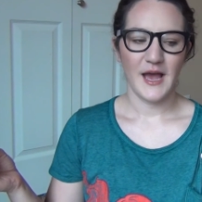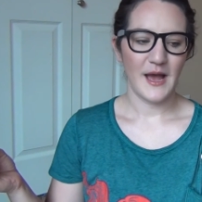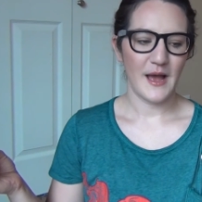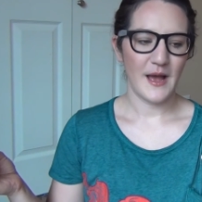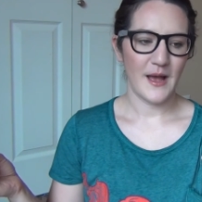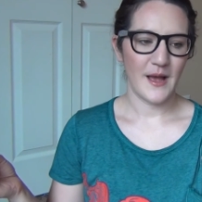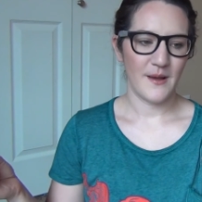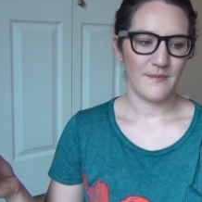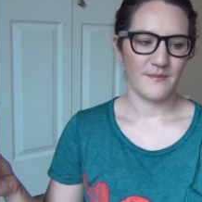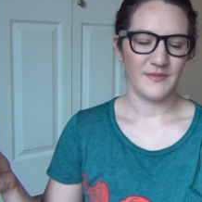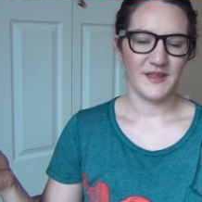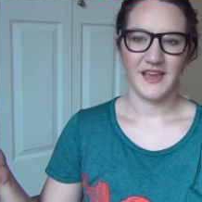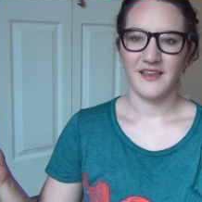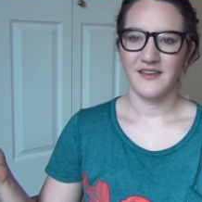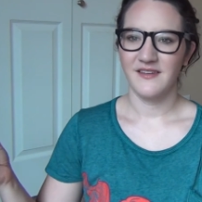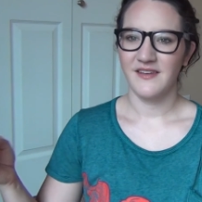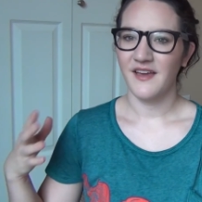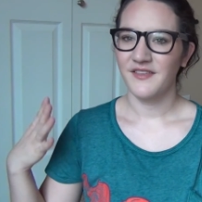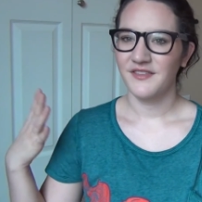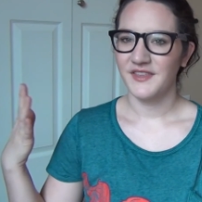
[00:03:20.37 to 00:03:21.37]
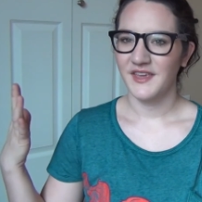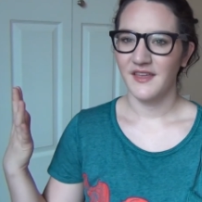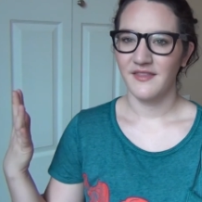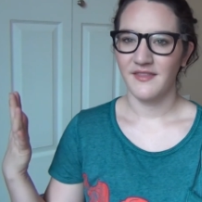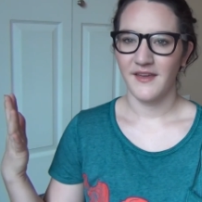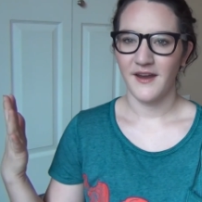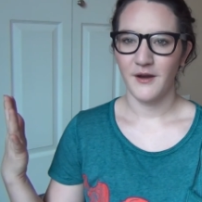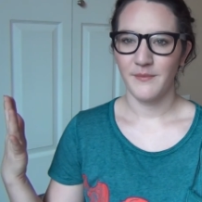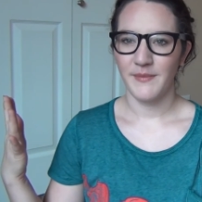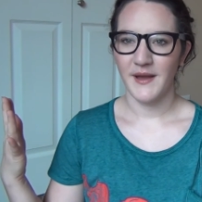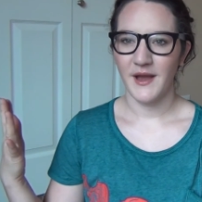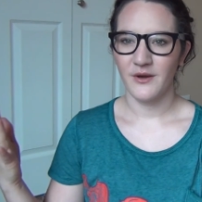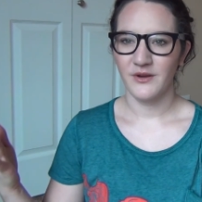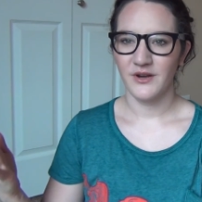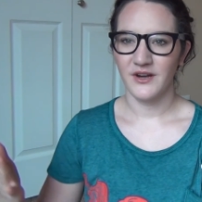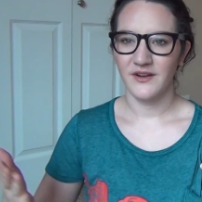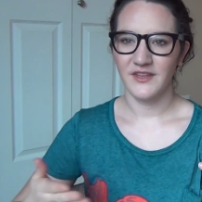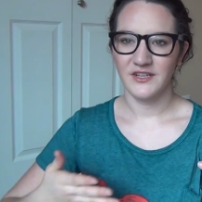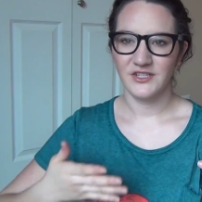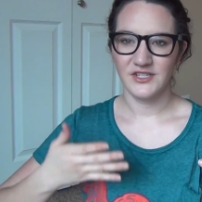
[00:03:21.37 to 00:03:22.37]
like nothing there
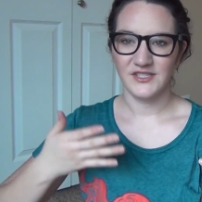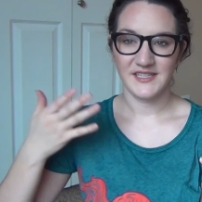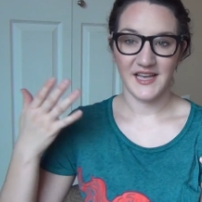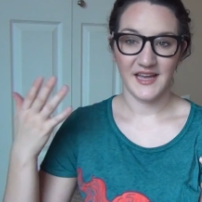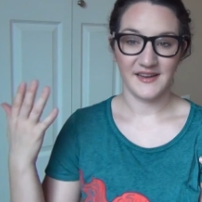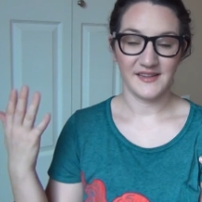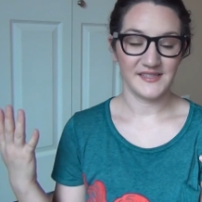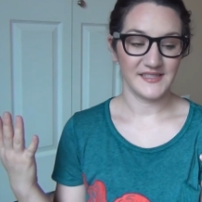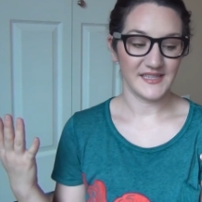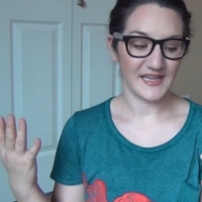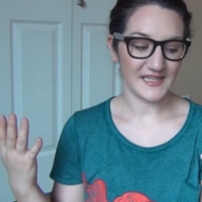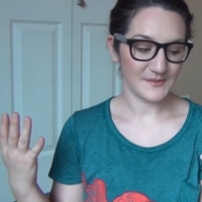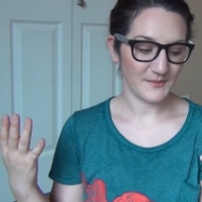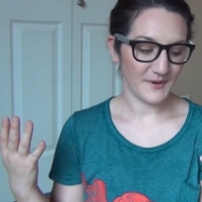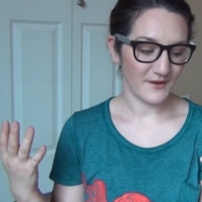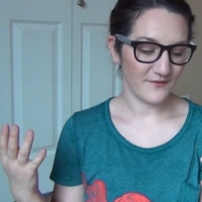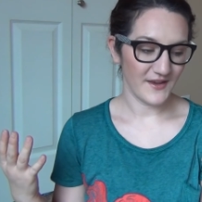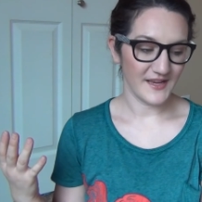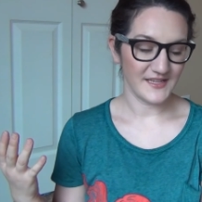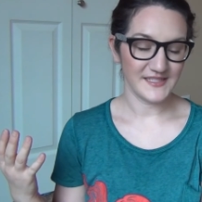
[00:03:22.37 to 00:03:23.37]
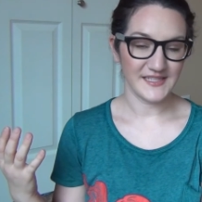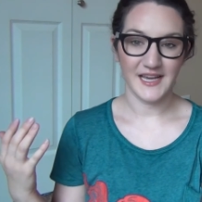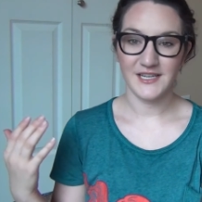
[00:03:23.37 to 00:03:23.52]
powder that just kind of sets my face.